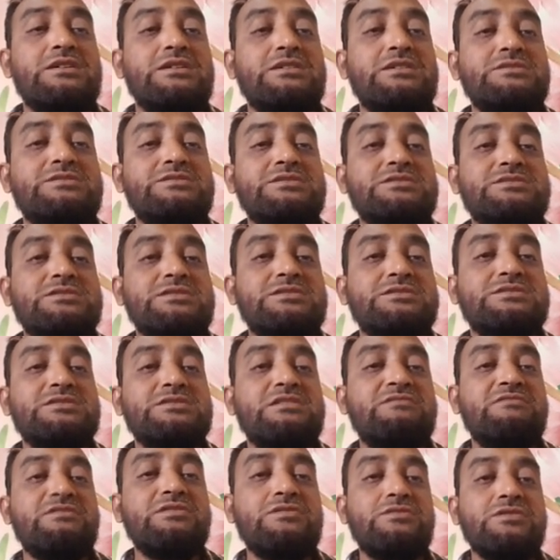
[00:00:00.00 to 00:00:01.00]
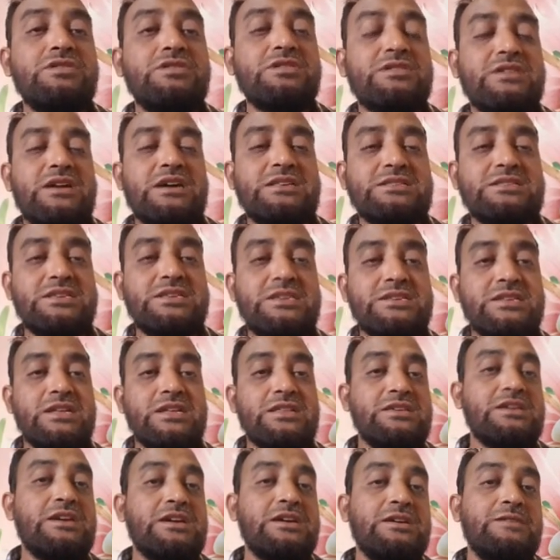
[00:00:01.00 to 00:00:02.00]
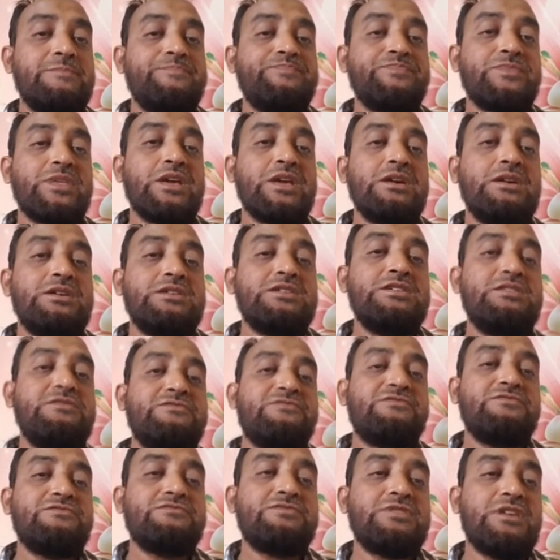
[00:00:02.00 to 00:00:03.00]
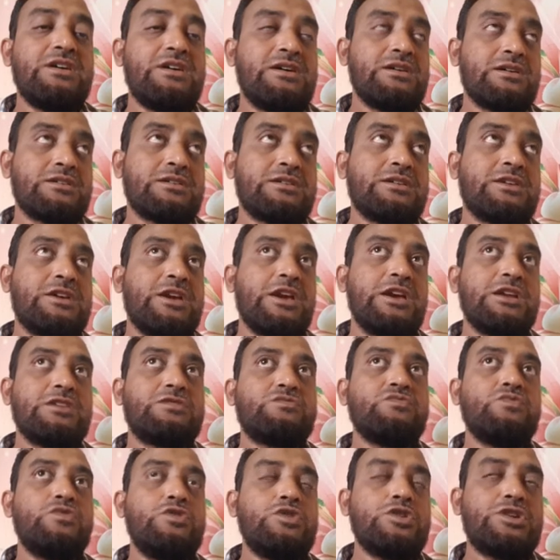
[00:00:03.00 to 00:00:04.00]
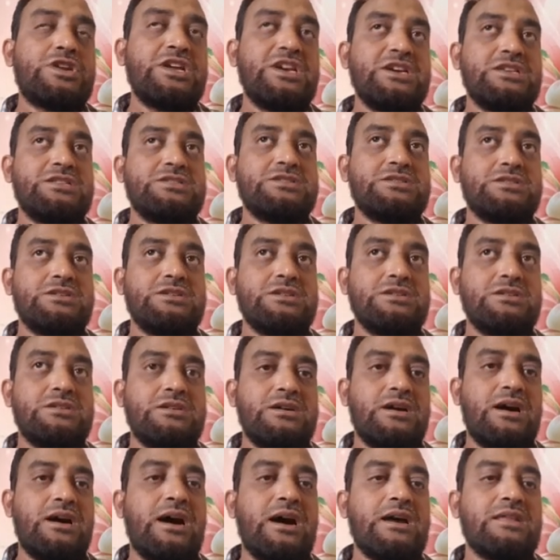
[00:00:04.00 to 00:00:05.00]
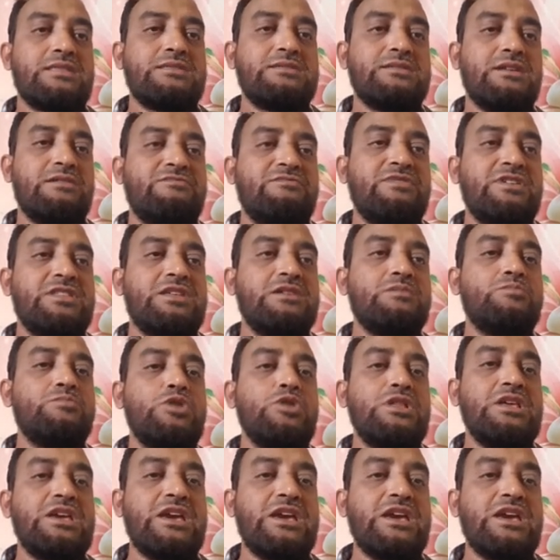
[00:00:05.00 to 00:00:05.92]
This is given to a transistor A. If the gate voltage or the variable